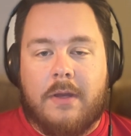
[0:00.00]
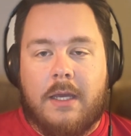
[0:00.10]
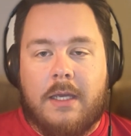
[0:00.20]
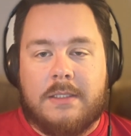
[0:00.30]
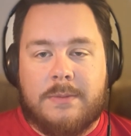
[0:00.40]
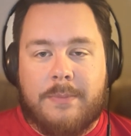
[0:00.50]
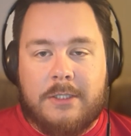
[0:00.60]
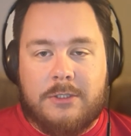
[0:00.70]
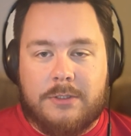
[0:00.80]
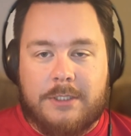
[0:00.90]
a
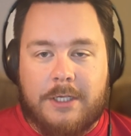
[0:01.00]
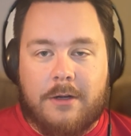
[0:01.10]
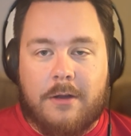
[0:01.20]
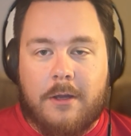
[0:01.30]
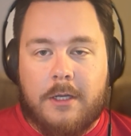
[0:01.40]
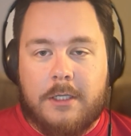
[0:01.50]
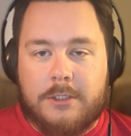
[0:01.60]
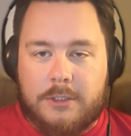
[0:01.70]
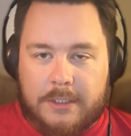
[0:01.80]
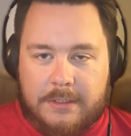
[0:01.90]
special tier
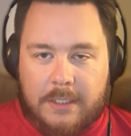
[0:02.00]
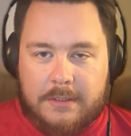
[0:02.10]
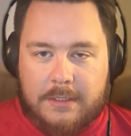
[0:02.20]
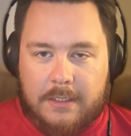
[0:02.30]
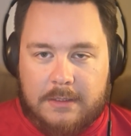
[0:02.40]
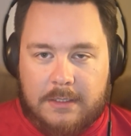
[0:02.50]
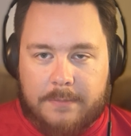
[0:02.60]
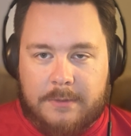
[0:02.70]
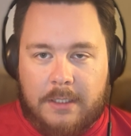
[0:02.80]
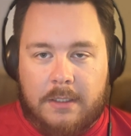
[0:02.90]
just outside the
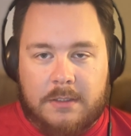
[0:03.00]
top 10.